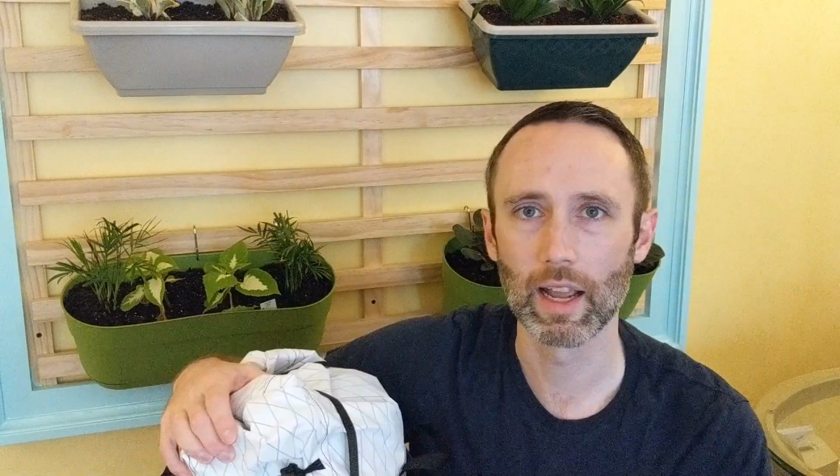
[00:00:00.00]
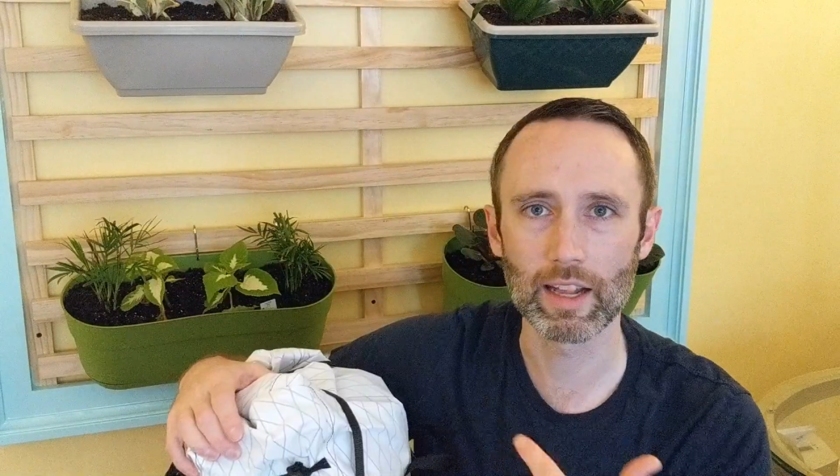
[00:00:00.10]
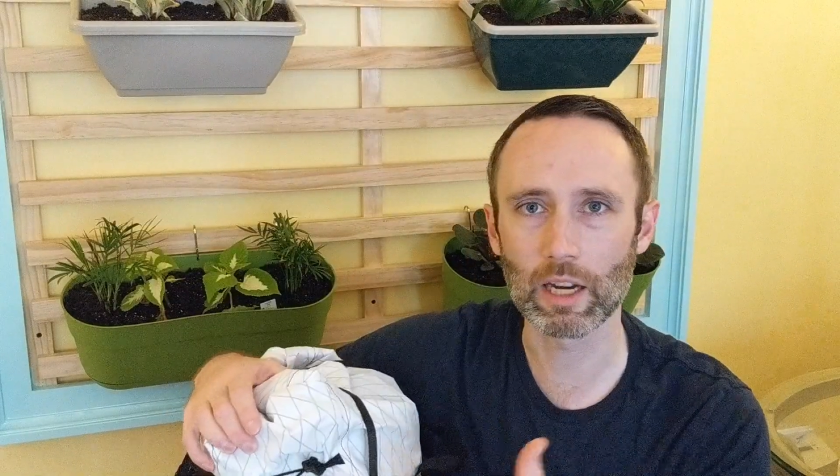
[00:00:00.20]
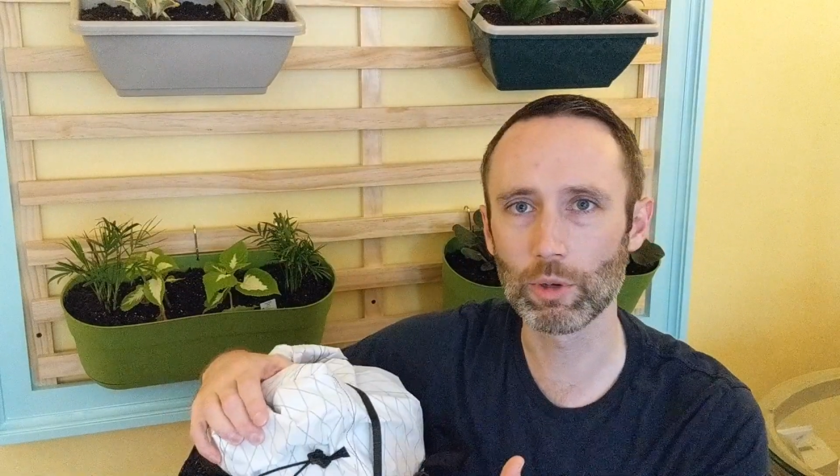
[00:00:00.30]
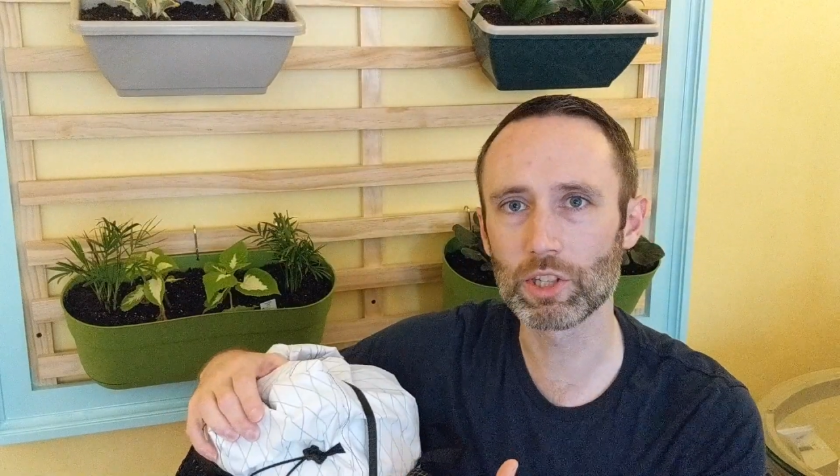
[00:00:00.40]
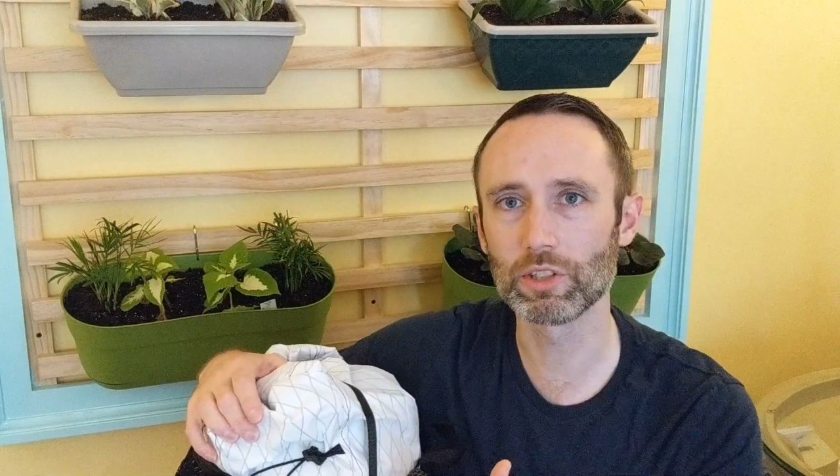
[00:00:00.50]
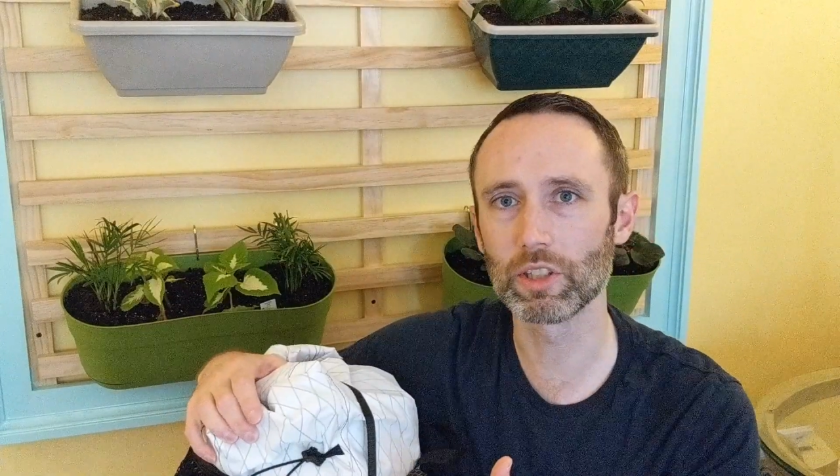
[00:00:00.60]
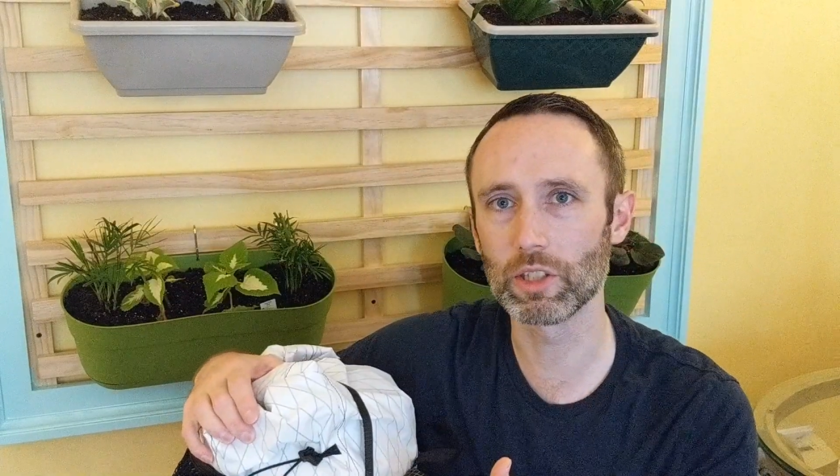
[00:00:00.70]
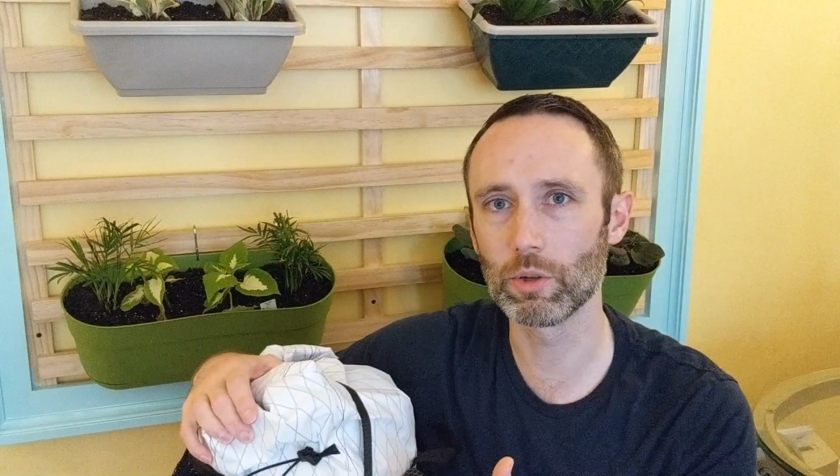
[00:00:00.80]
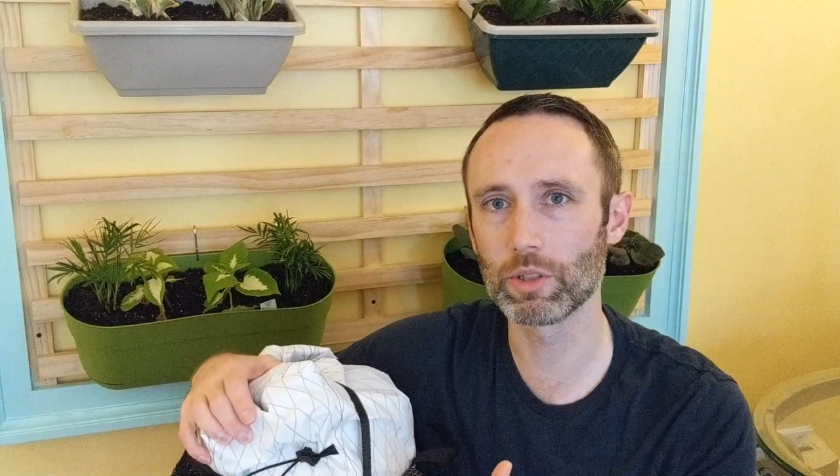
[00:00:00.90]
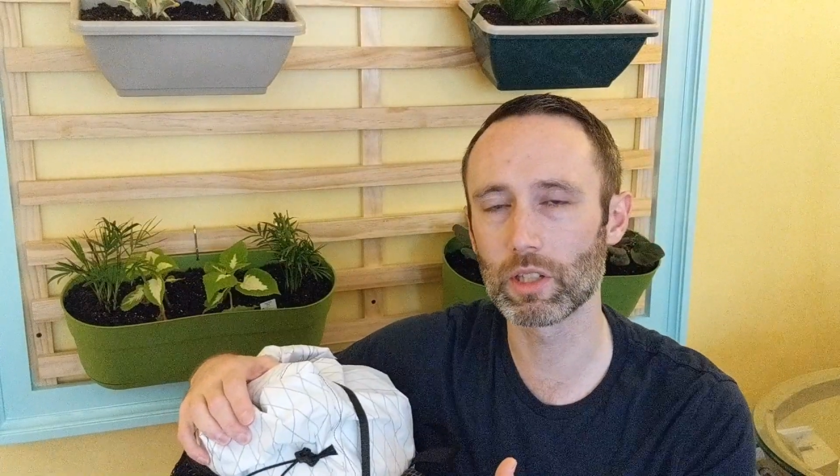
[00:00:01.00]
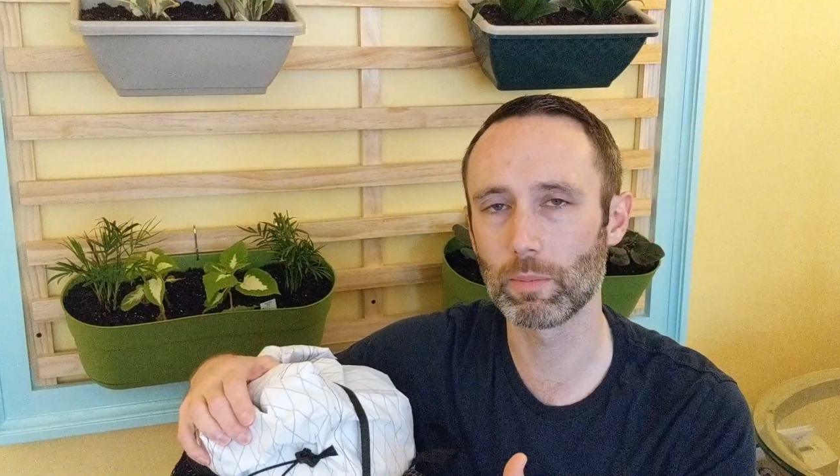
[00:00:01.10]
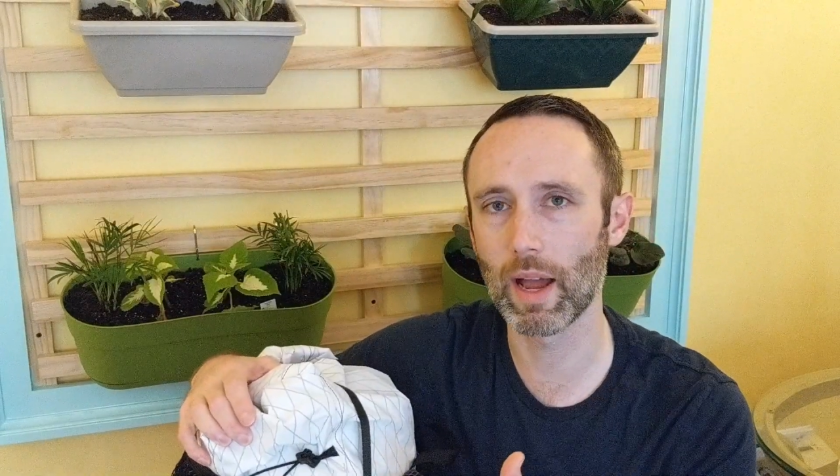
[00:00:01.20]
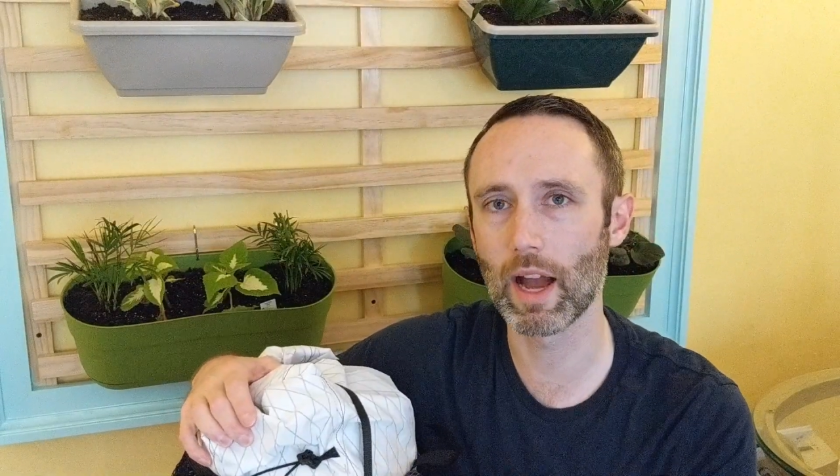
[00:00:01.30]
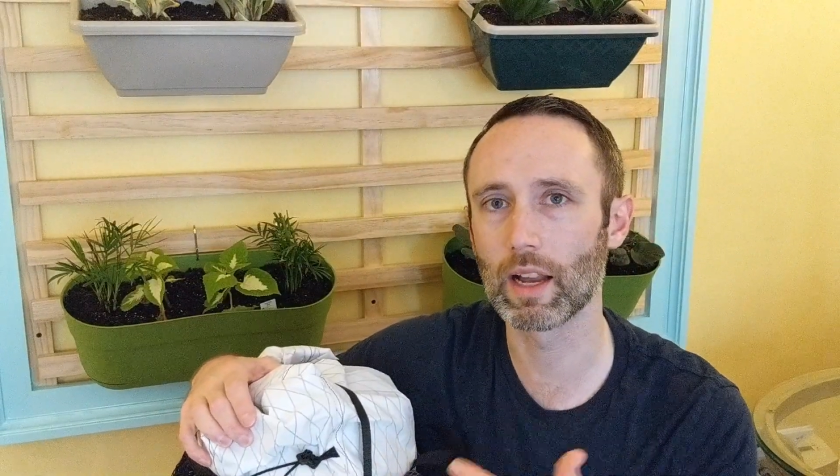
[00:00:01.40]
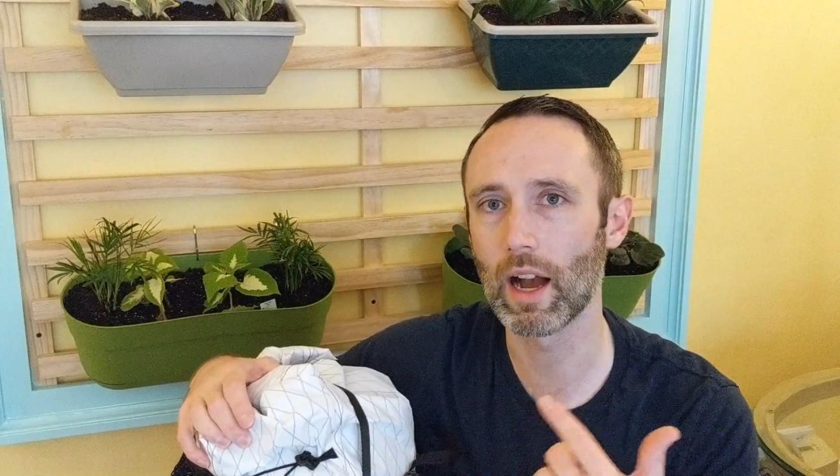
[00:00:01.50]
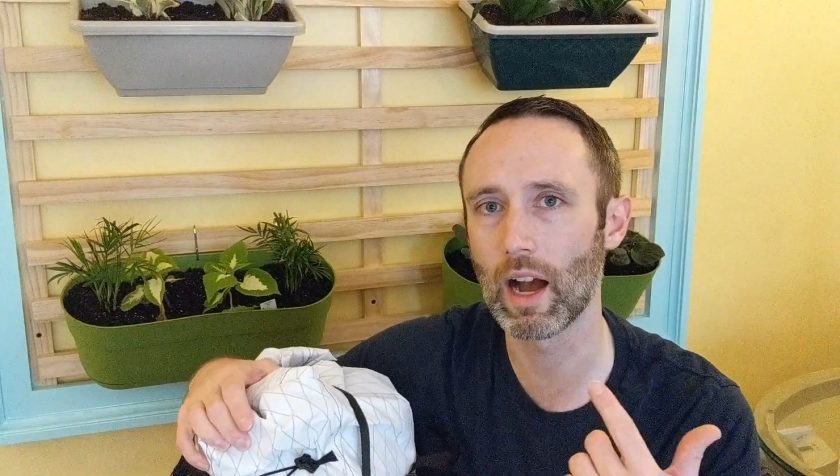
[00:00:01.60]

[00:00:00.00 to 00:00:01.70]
And I recently used this pack